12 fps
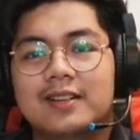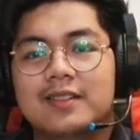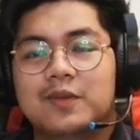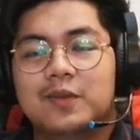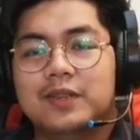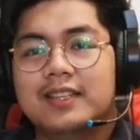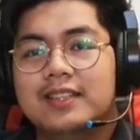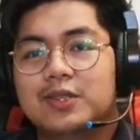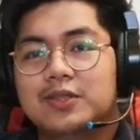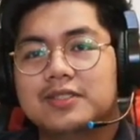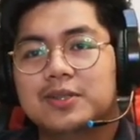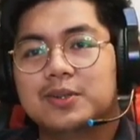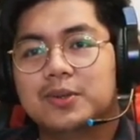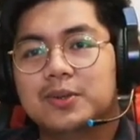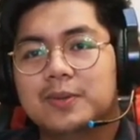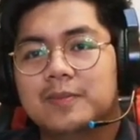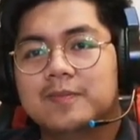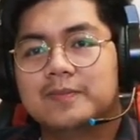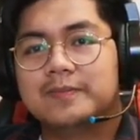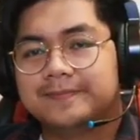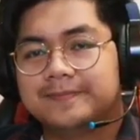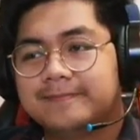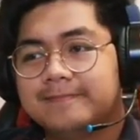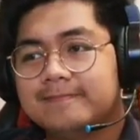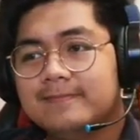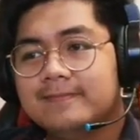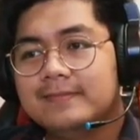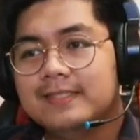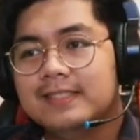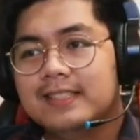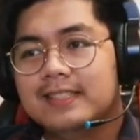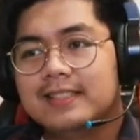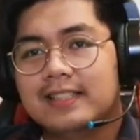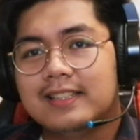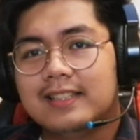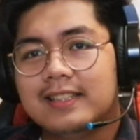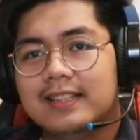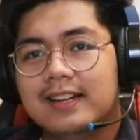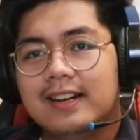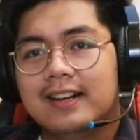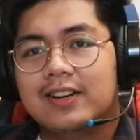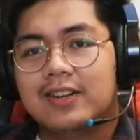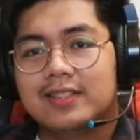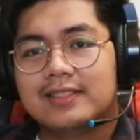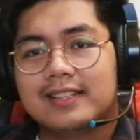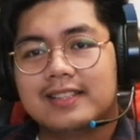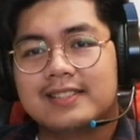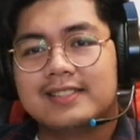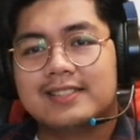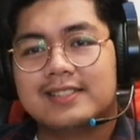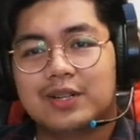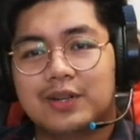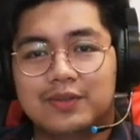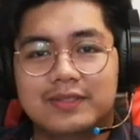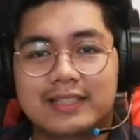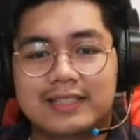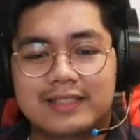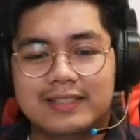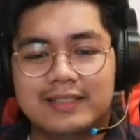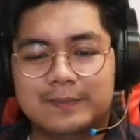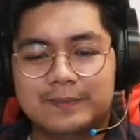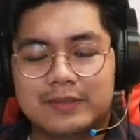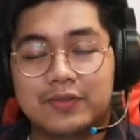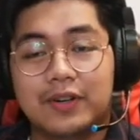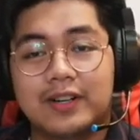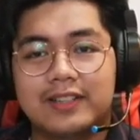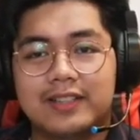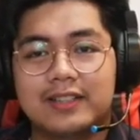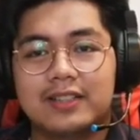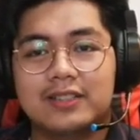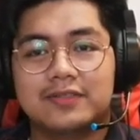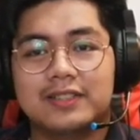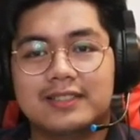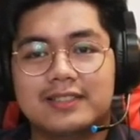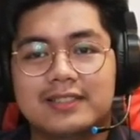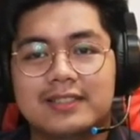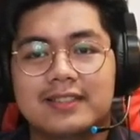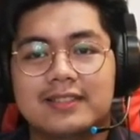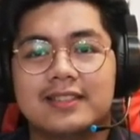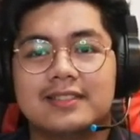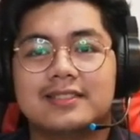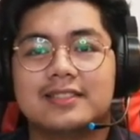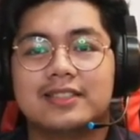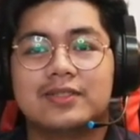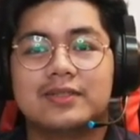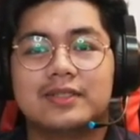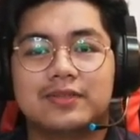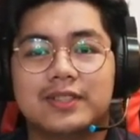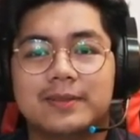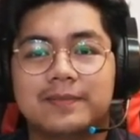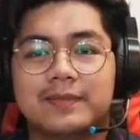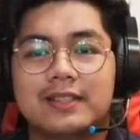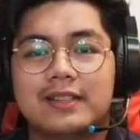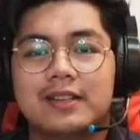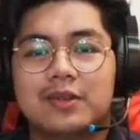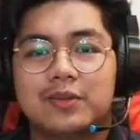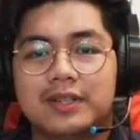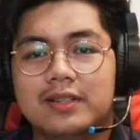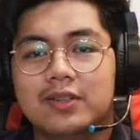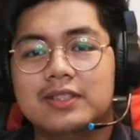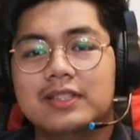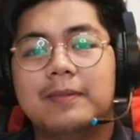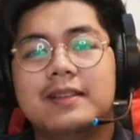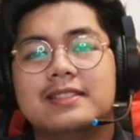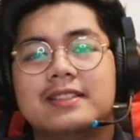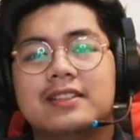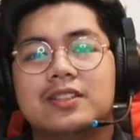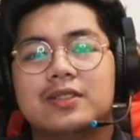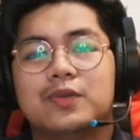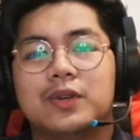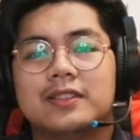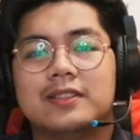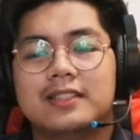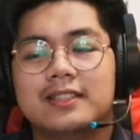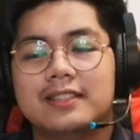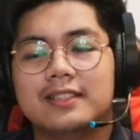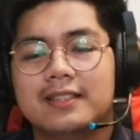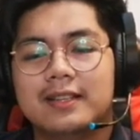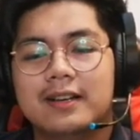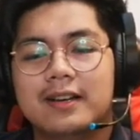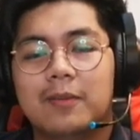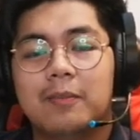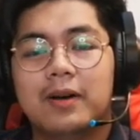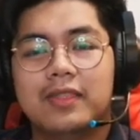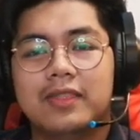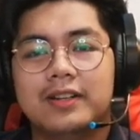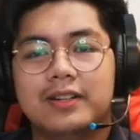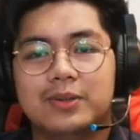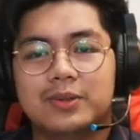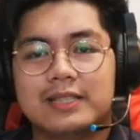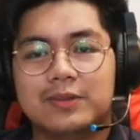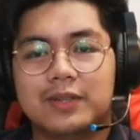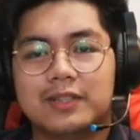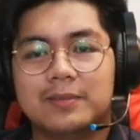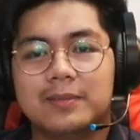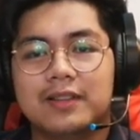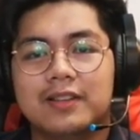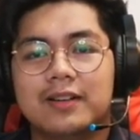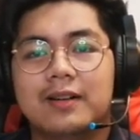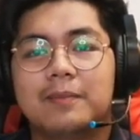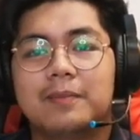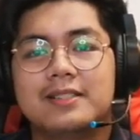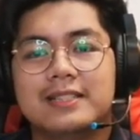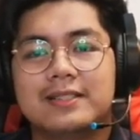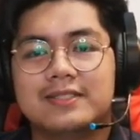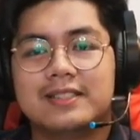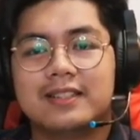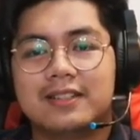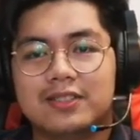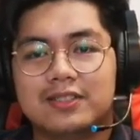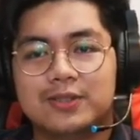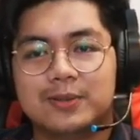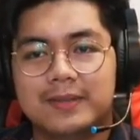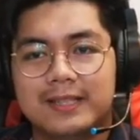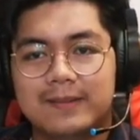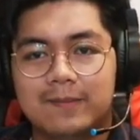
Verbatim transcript: we don't know the context of the foreigner girlfriend at the start of the film. We're only basing it off what the mother knows and what the mother perceives the girl to be.